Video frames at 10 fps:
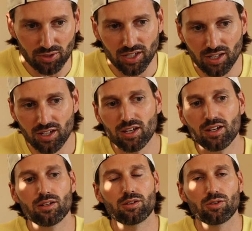Like
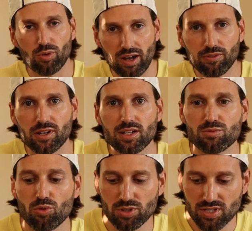graphite is
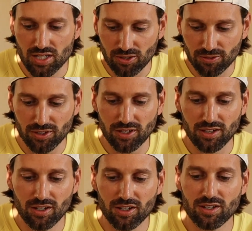more
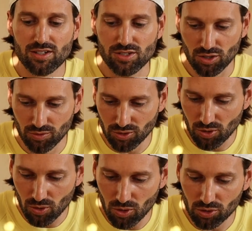stealthy, silver and
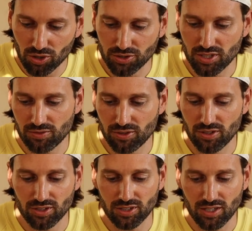gold are
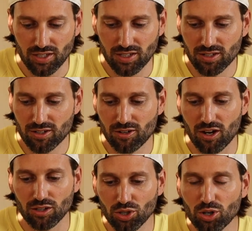definitely
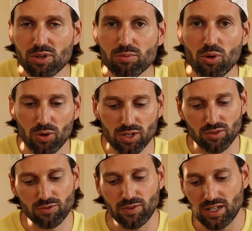a little bit more in your
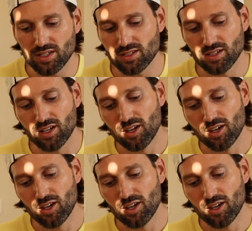face.